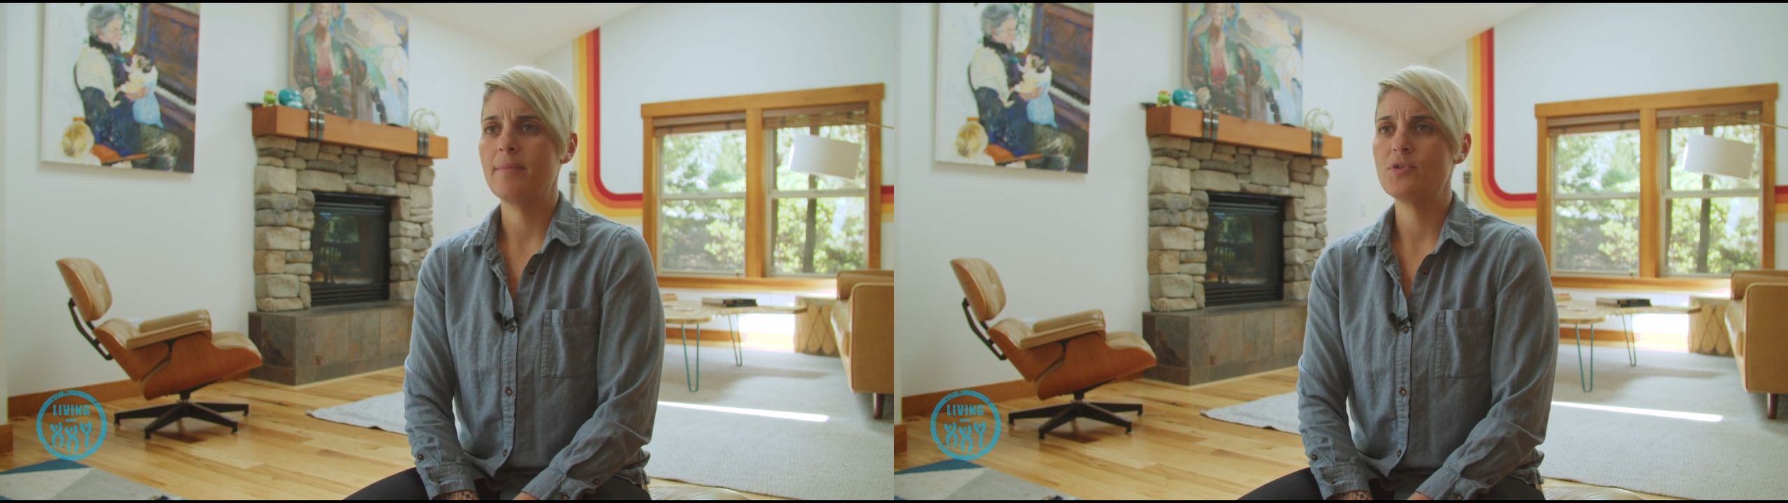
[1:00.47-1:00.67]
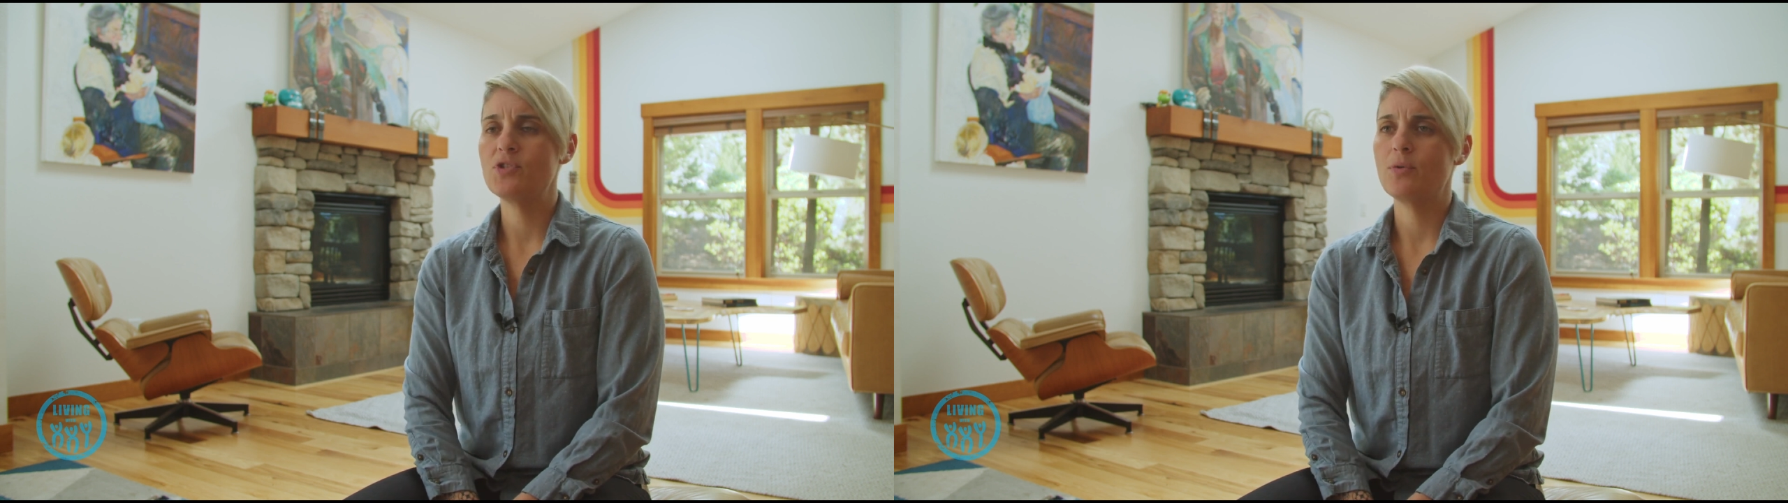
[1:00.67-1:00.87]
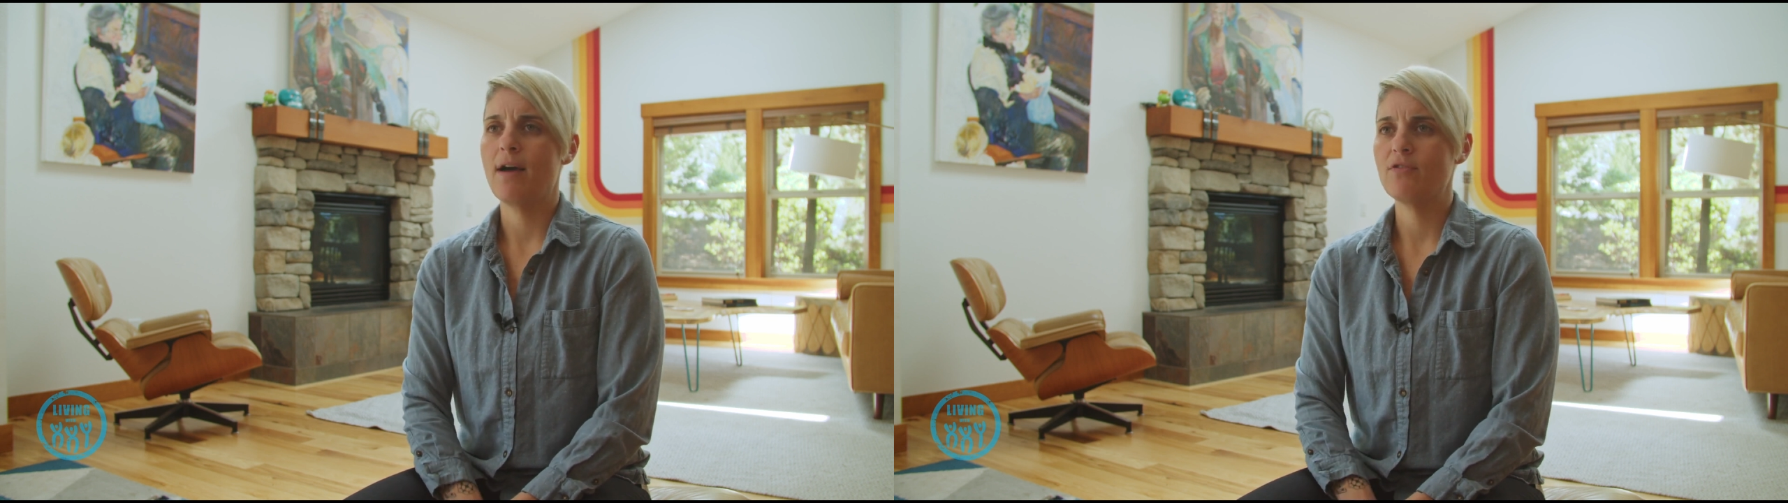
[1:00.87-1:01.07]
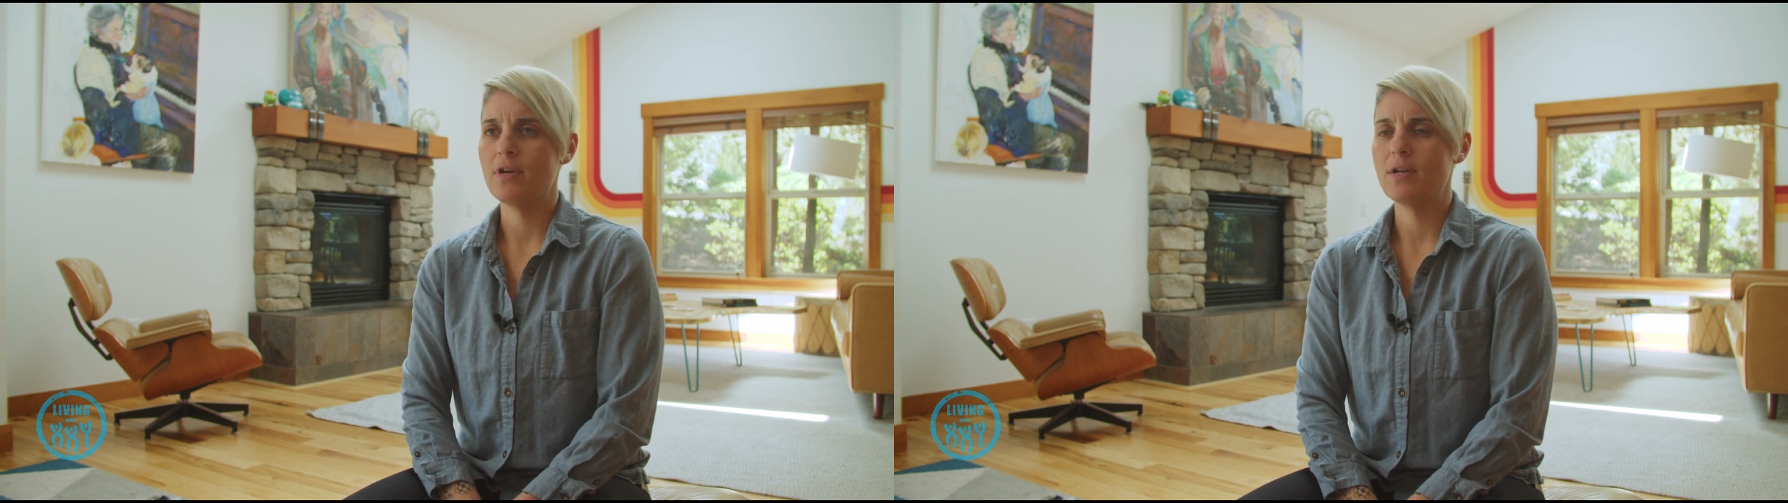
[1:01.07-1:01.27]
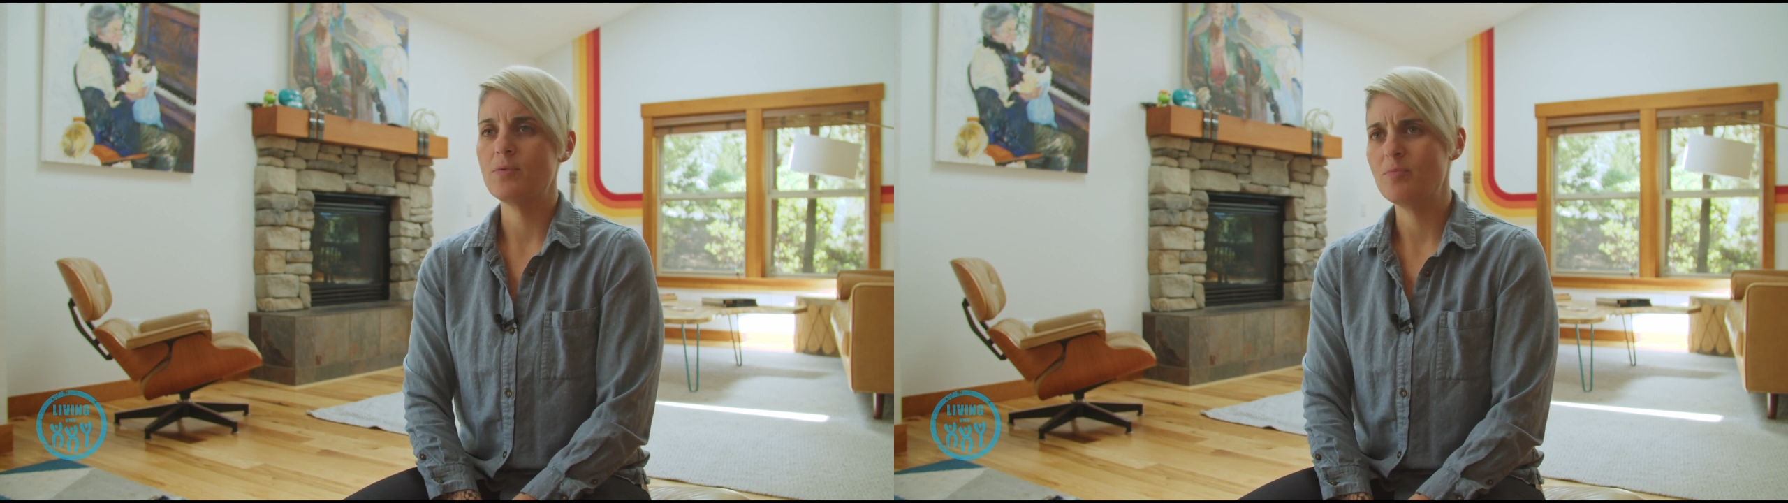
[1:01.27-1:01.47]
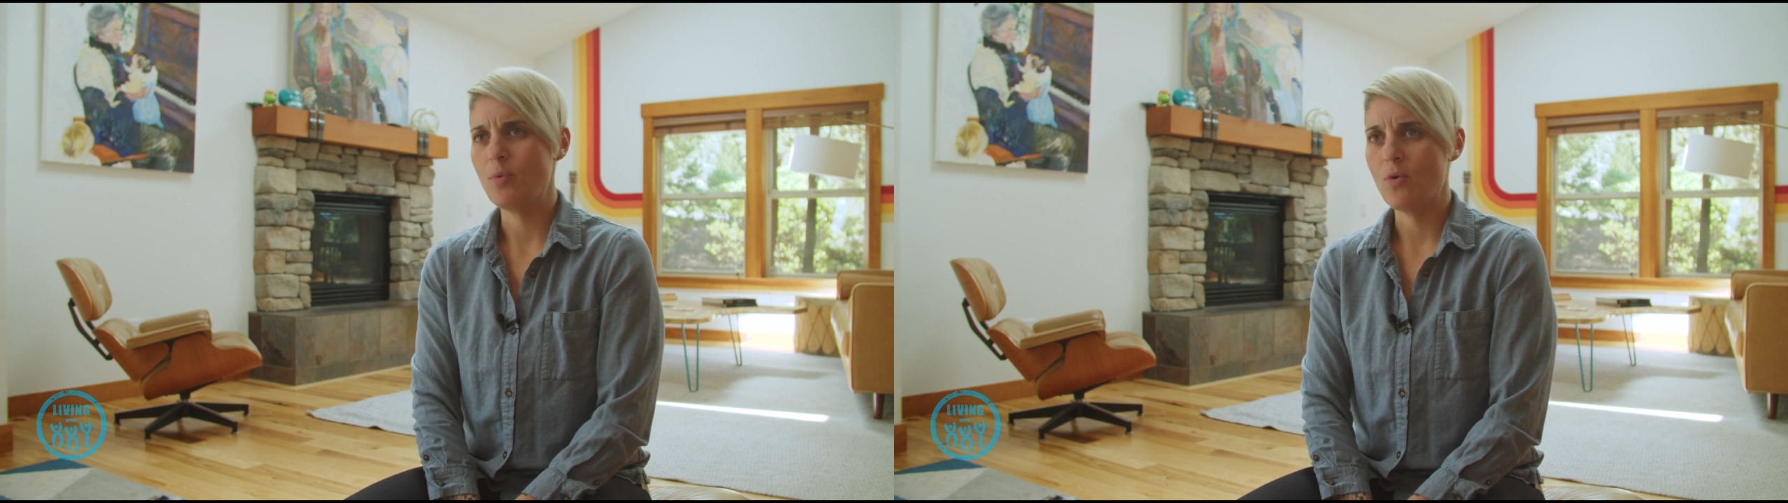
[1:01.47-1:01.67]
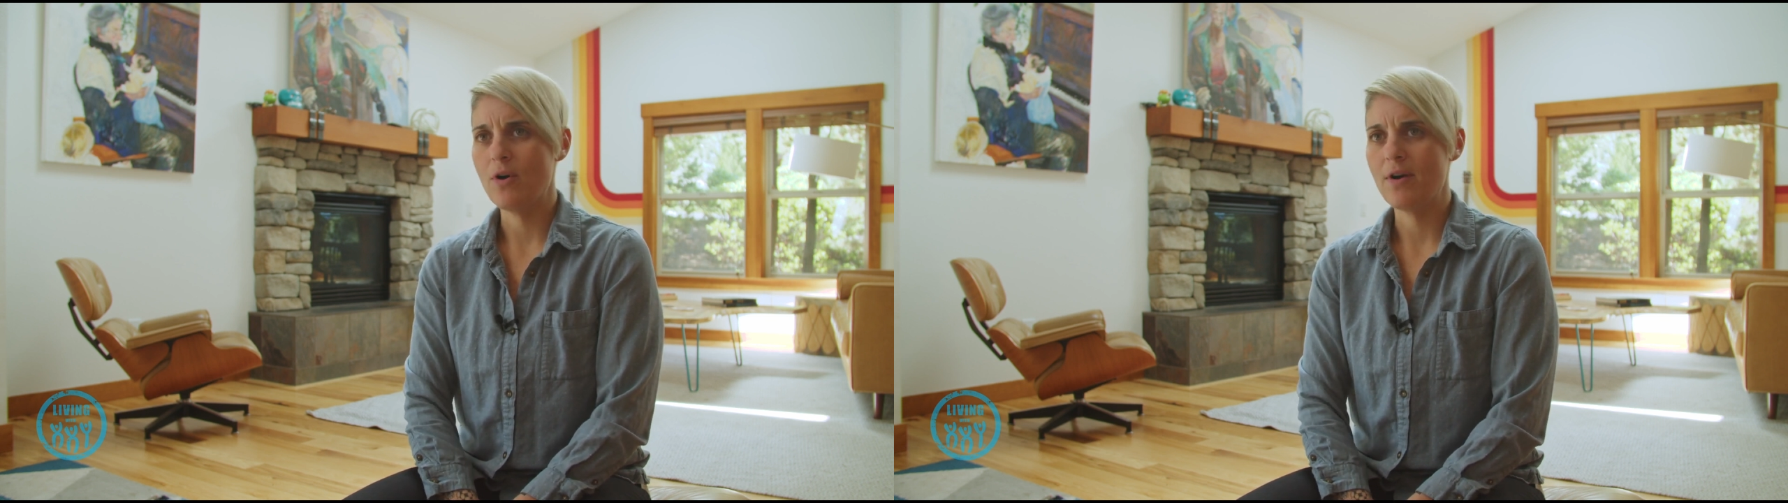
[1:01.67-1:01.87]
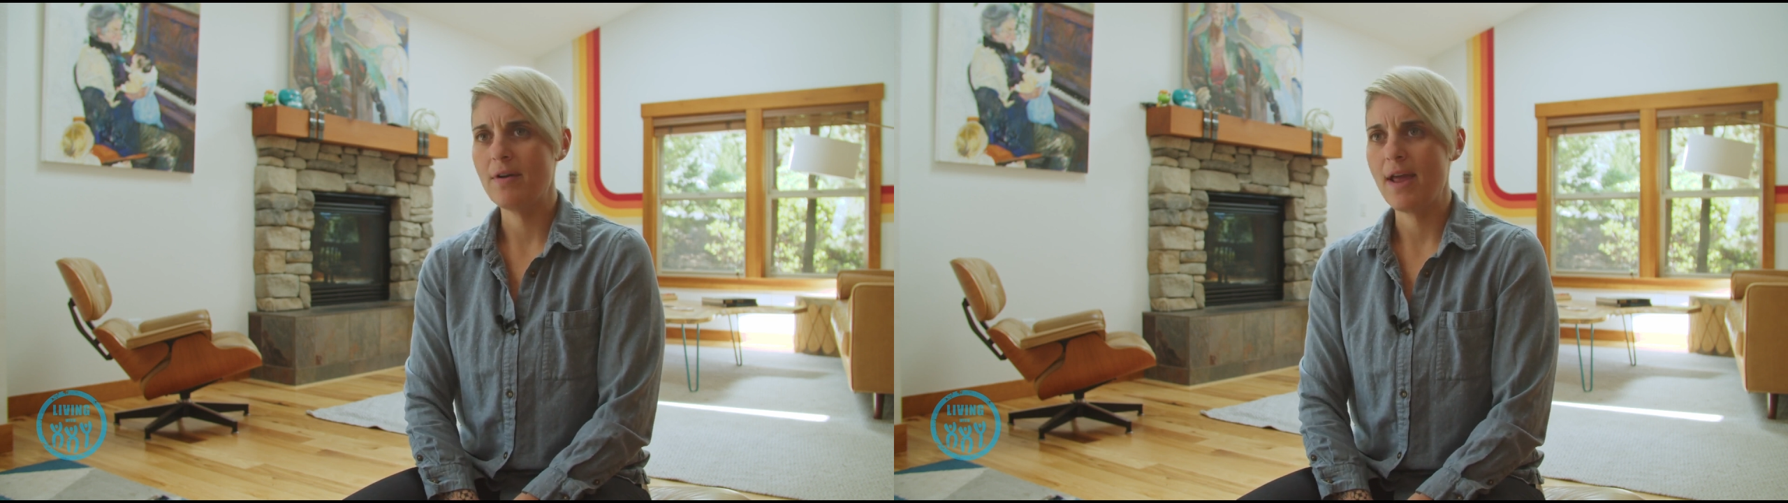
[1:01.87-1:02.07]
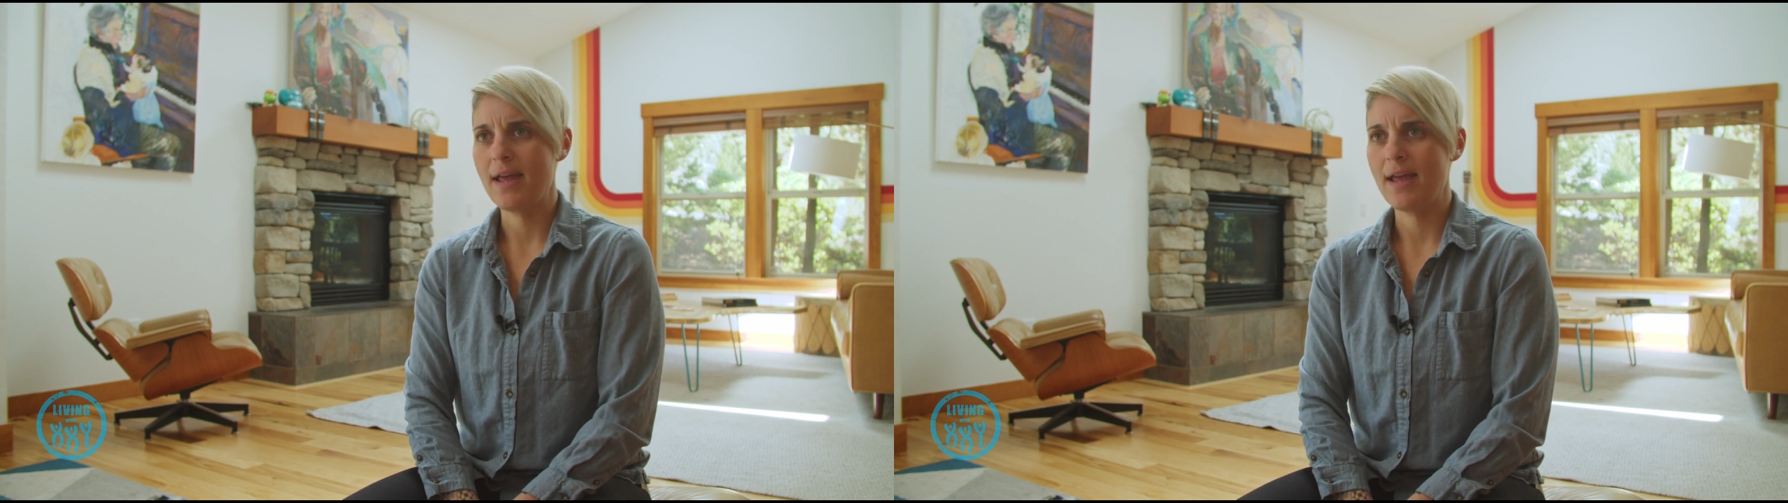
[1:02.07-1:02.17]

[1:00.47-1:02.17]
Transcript: soon after he was born,